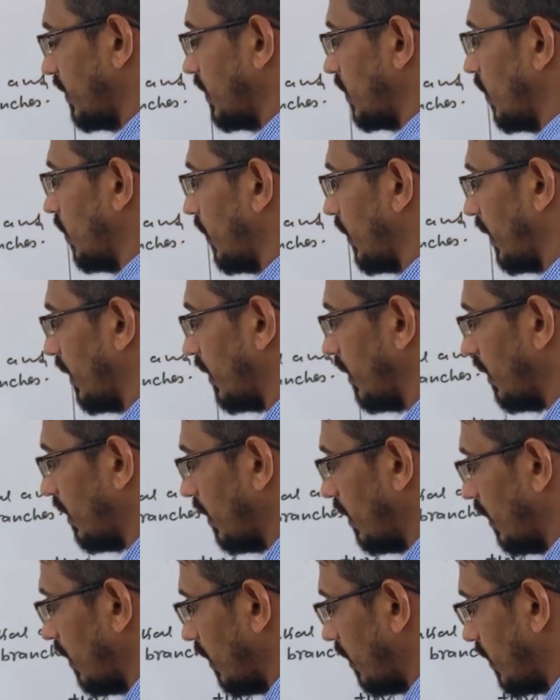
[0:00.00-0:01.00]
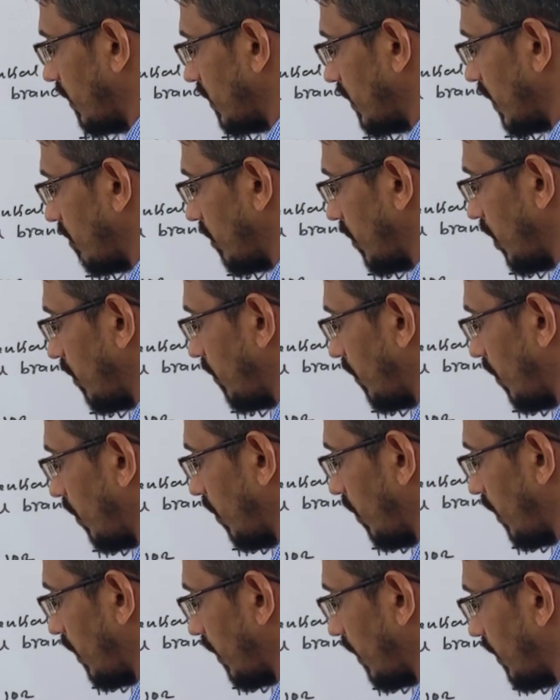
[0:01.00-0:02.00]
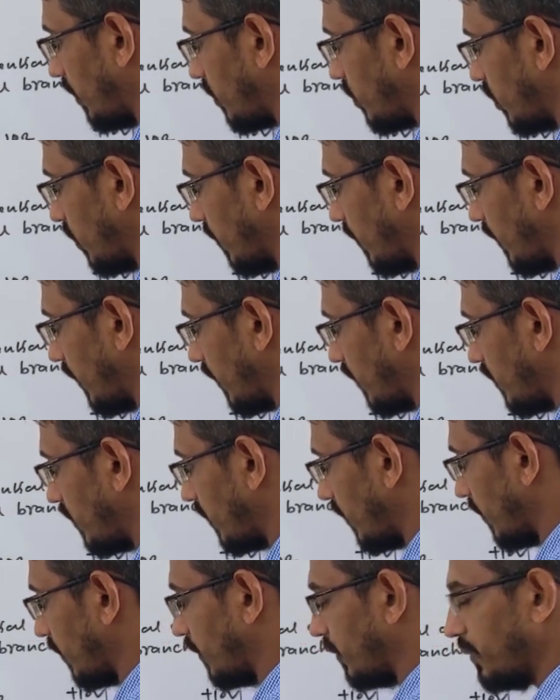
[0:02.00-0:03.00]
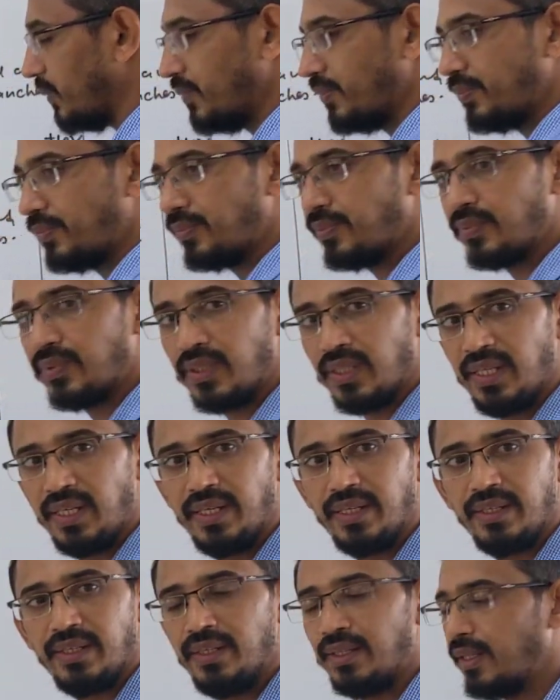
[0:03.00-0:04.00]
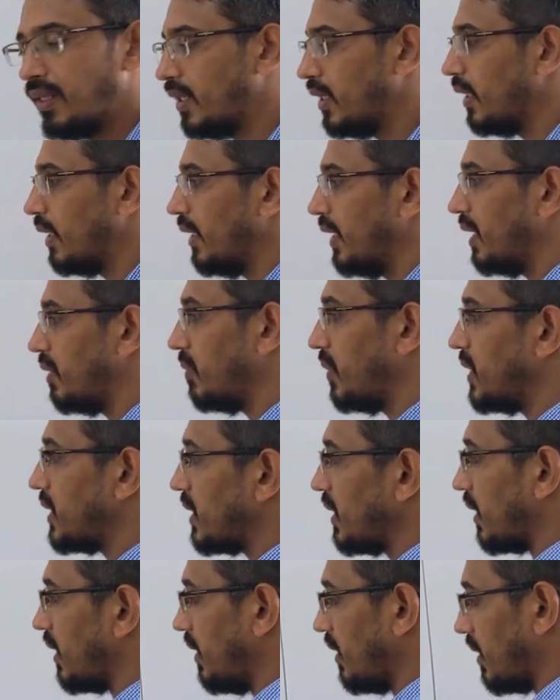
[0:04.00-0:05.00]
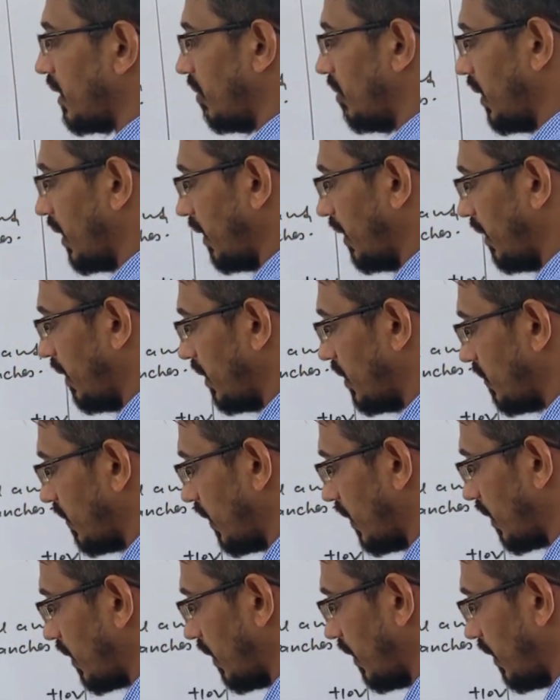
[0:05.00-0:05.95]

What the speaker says: So look here, sum of all current should be what? 0. Clear? It means current coming in is what?